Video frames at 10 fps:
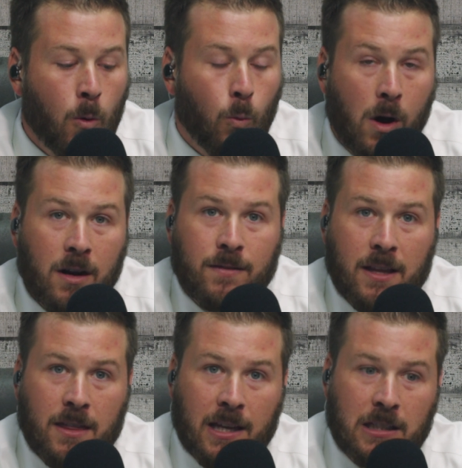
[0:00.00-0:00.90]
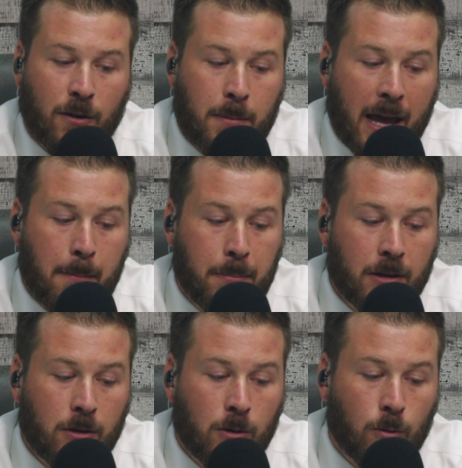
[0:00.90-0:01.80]
One of the things from that
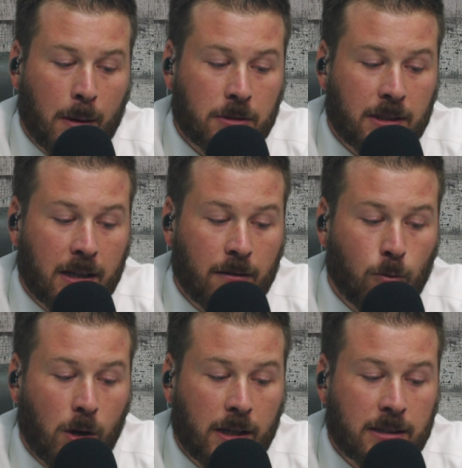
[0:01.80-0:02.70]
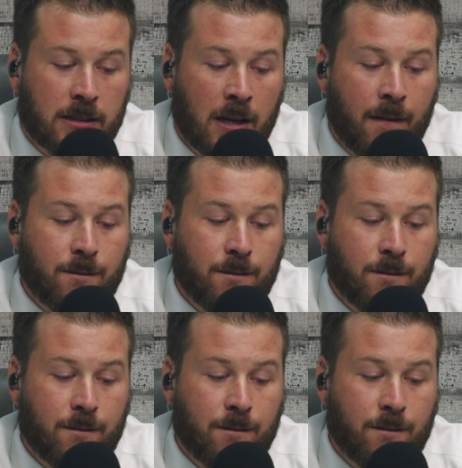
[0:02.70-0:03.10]
bill, Representative, was